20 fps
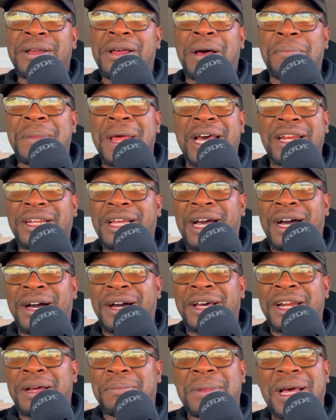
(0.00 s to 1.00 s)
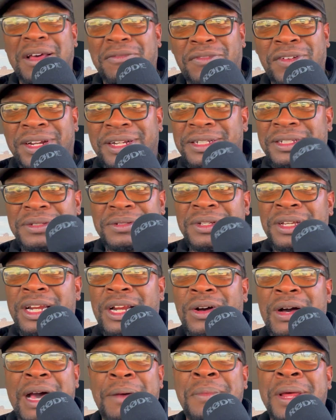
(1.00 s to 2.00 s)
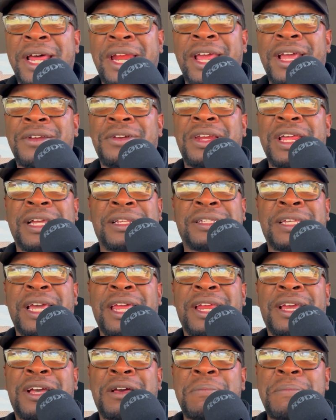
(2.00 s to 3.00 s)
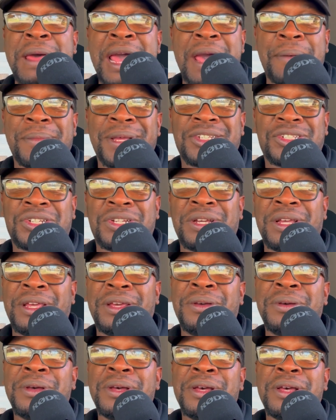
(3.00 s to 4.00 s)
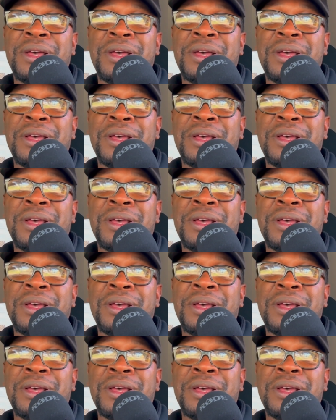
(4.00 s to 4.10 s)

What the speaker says: I'm not God. I'm not finna, I'm not here dictating commandments to you,